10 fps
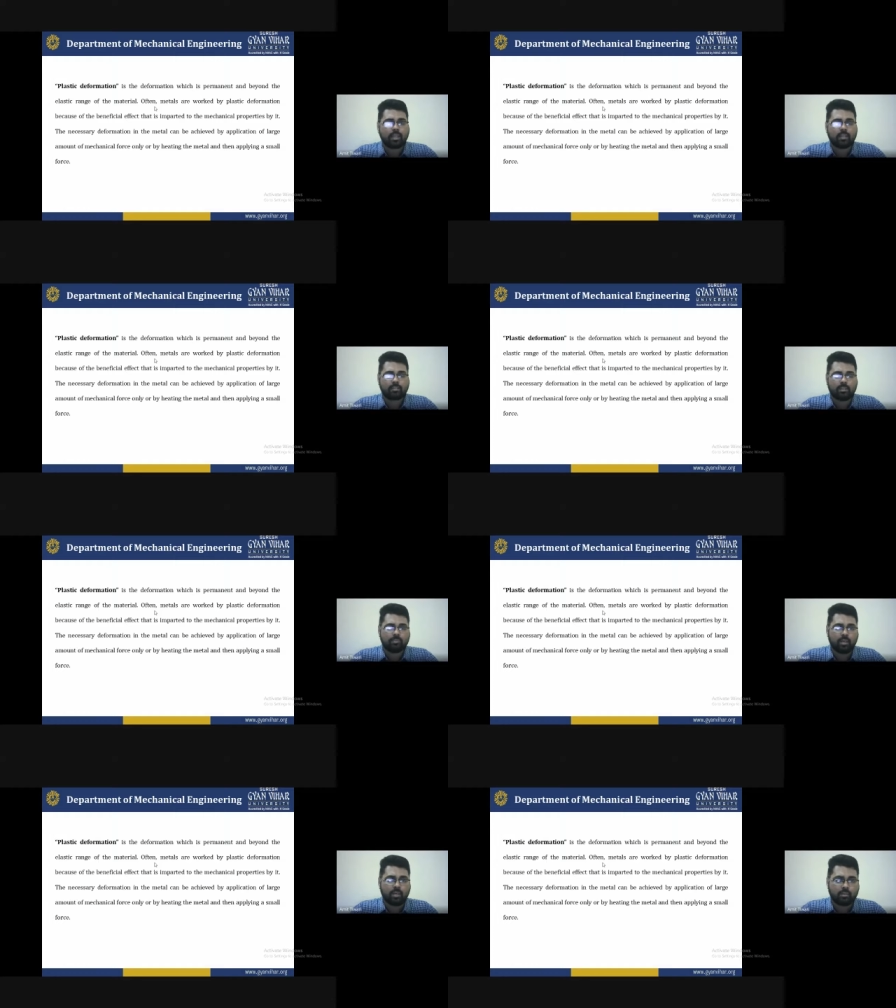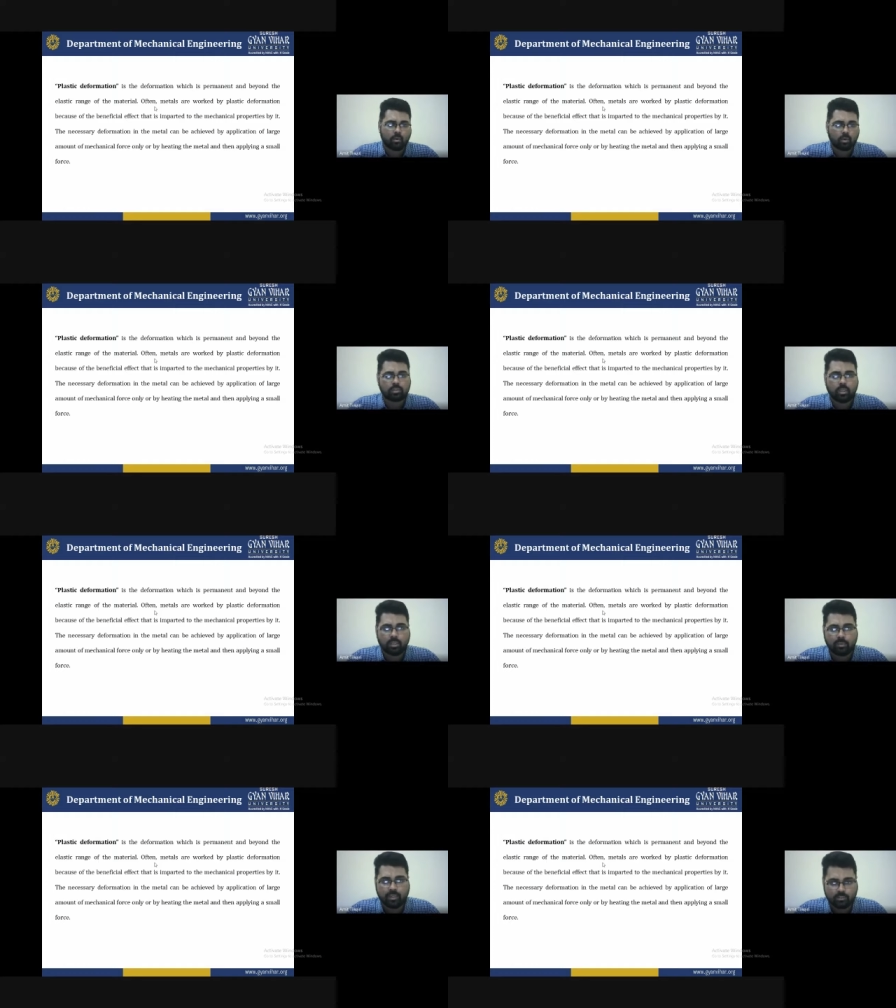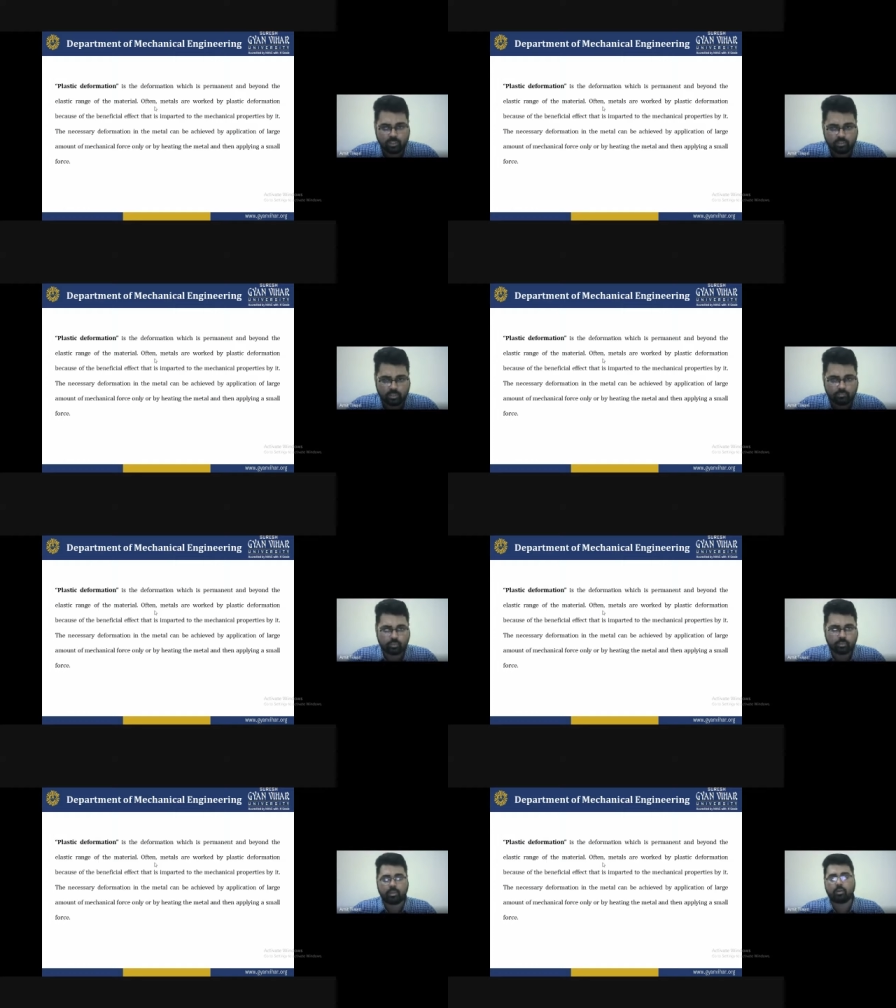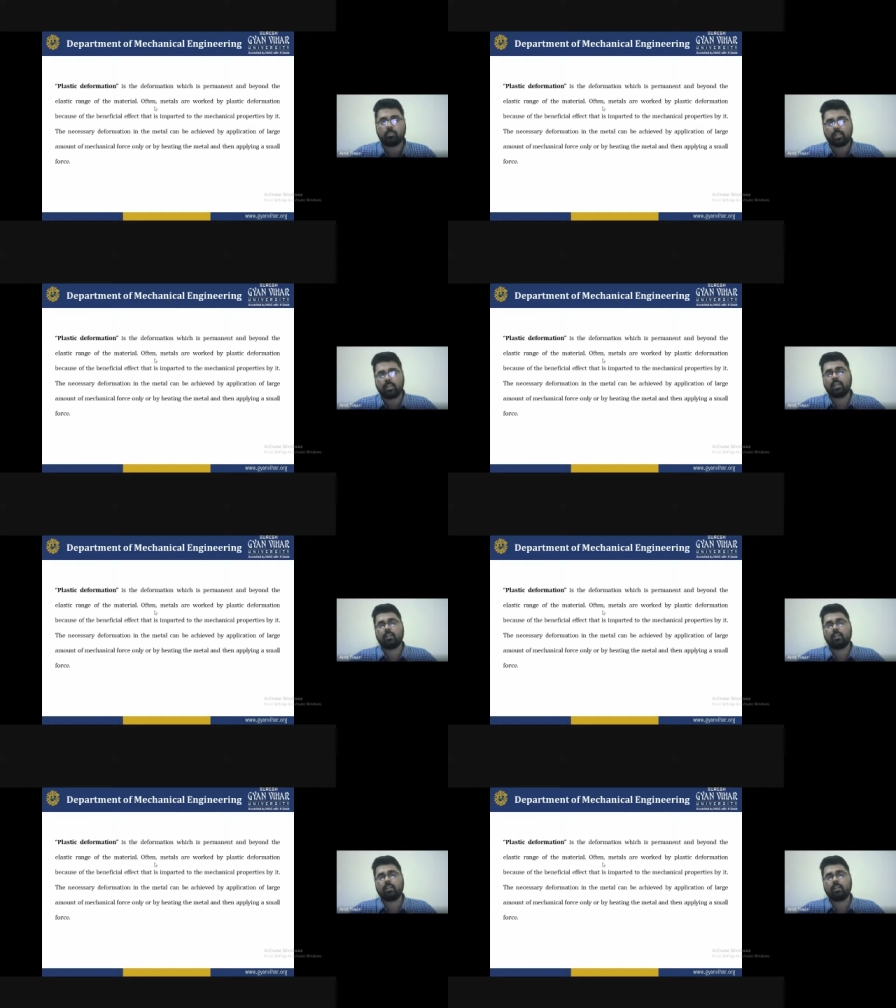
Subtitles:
and cause the ultimate tensile strength for the particular material.